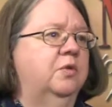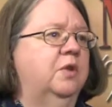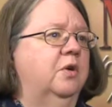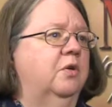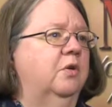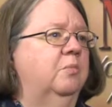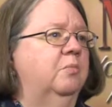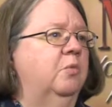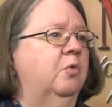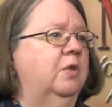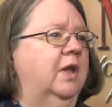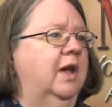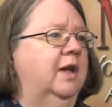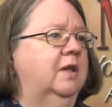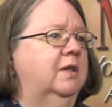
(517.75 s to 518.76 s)
they're more
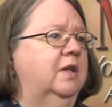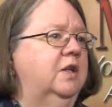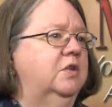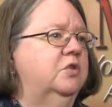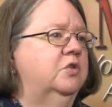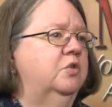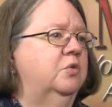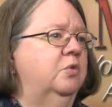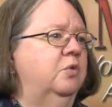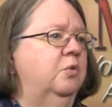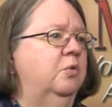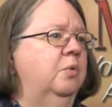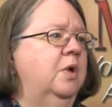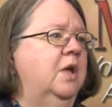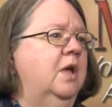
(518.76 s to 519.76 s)
likely
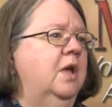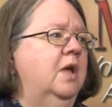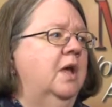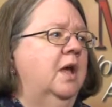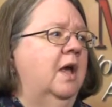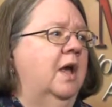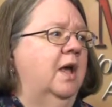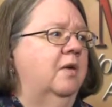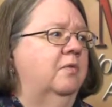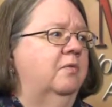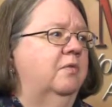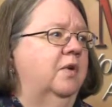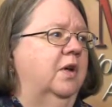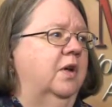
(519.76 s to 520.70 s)
to have